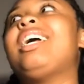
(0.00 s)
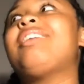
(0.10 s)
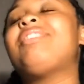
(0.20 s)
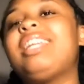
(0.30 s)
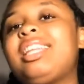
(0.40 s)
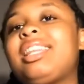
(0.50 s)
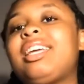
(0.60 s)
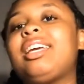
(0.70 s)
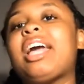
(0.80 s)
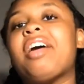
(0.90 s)
If
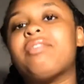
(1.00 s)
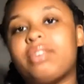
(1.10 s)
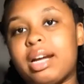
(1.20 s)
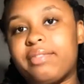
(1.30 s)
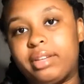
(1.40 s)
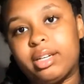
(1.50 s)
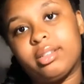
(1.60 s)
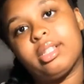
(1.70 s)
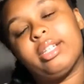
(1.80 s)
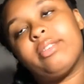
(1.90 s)
anything, have a graphing
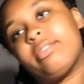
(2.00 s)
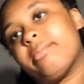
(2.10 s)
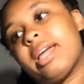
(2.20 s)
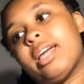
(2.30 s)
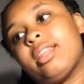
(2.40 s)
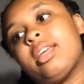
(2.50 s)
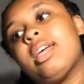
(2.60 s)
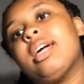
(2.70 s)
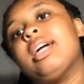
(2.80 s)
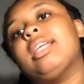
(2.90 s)
calculator for math.
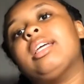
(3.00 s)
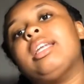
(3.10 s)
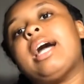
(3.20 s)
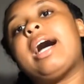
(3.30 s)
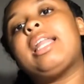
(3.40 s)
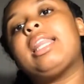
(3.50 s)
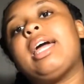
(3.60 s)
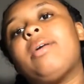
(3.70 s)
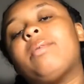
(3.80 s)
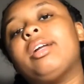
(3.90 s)
Not
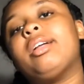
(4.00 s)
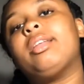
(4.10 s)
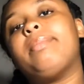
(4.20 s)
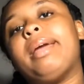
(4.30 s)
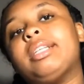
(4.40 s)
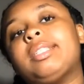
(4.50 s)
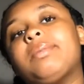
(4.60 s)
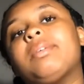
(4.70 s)
like one of the basic